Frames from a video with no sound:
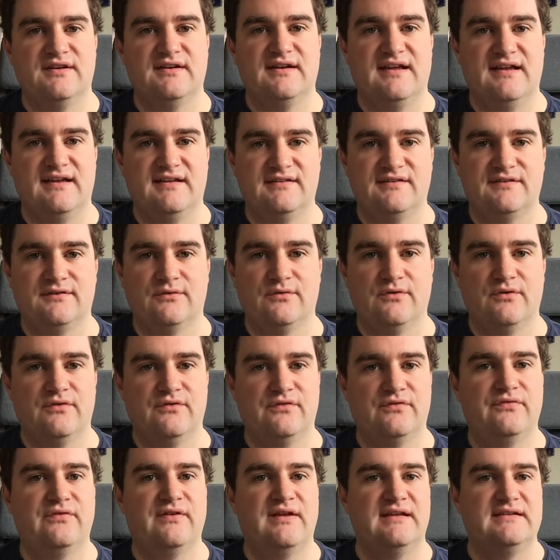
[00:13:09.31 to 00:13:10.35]
and
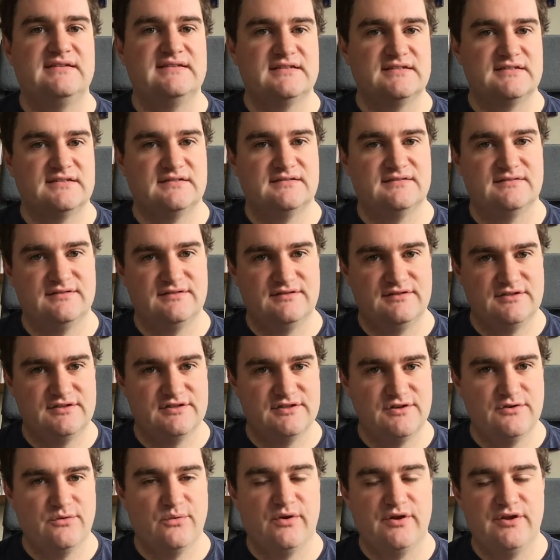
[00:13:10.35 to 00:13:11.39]
it doesn't
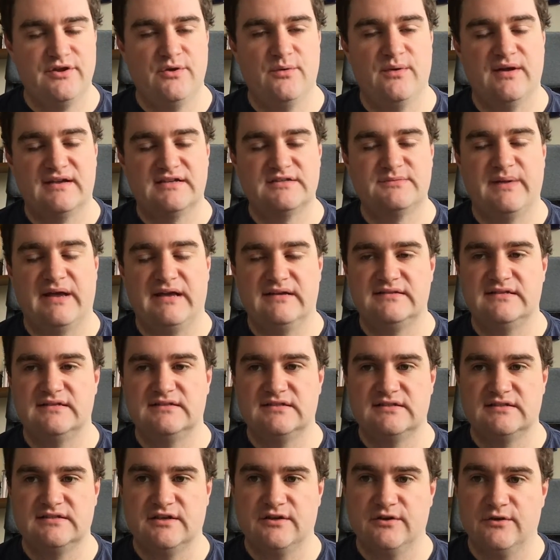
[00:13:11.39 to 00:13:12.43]
do what you expect it
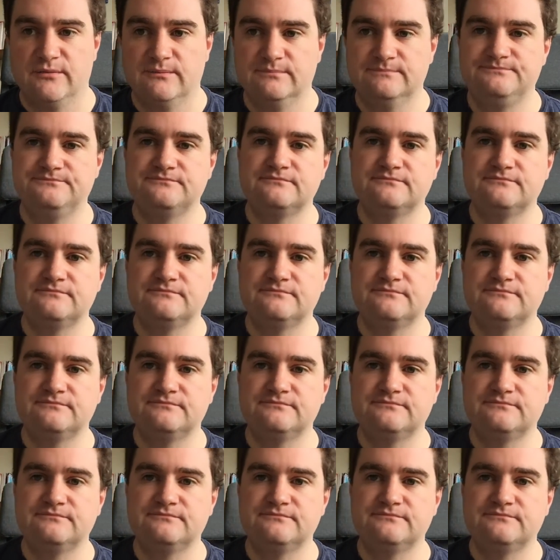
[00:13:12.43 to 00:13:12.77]
to do.